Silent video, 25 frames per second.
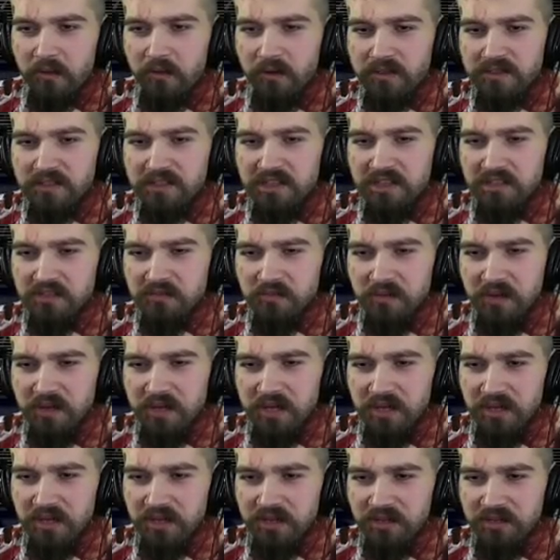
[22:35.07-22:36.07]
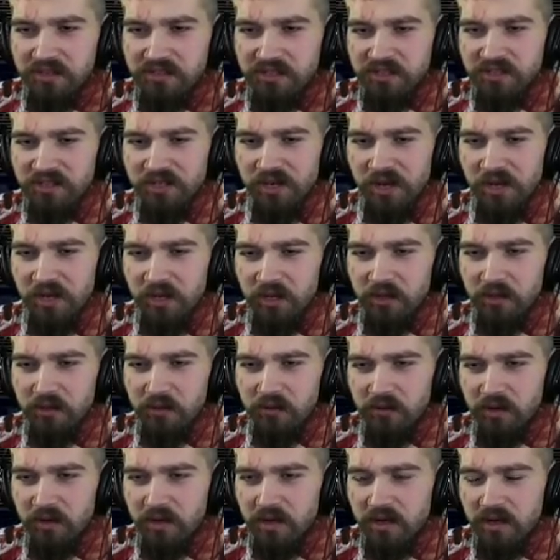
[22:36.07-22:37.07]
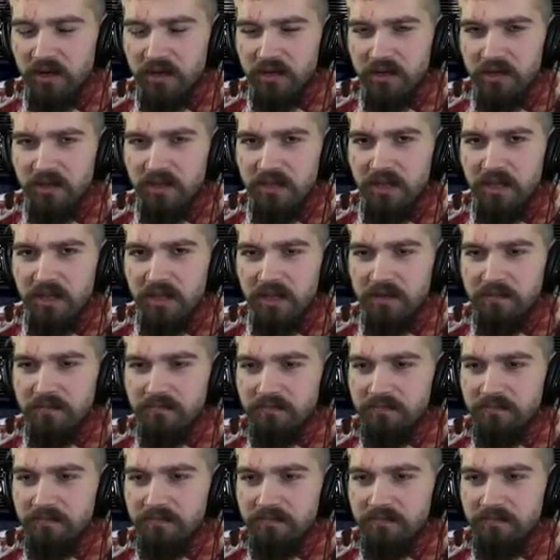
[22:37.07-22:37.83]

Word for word: what's this wee shite on the wall gonna do?